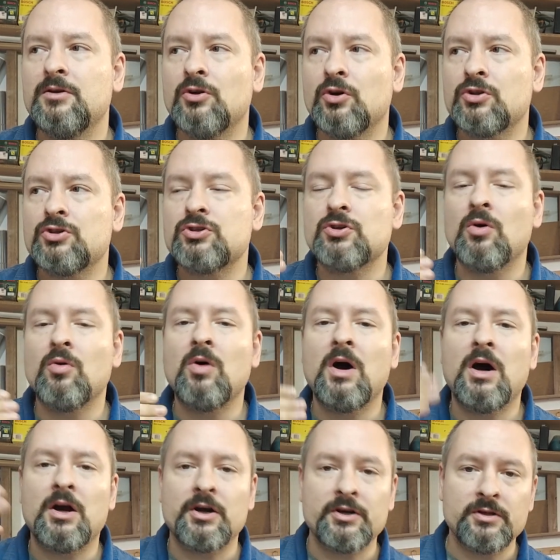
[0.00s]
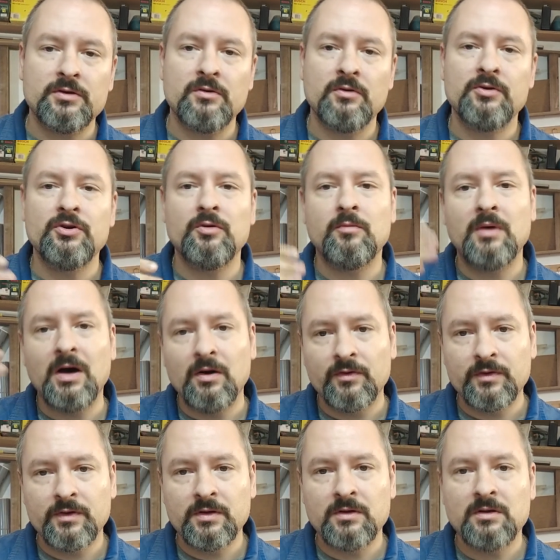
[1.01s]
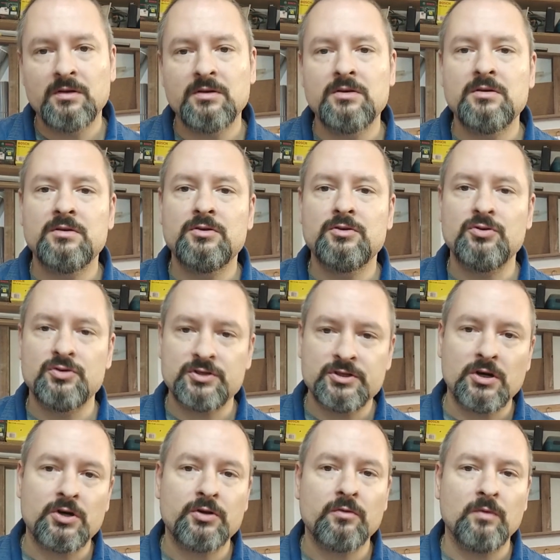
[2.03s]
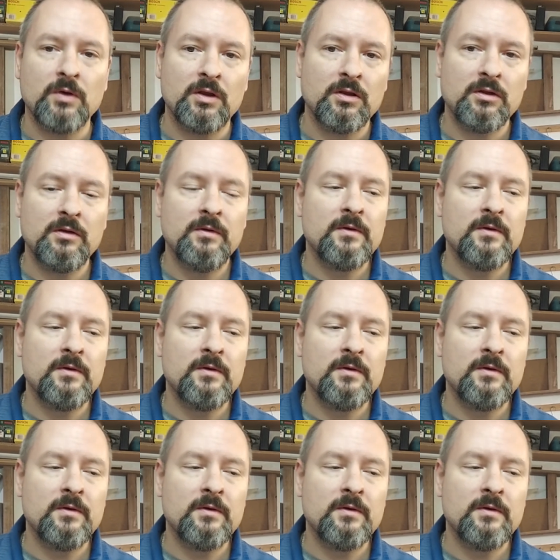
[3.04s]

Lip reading: not so hard on your mouth to start with.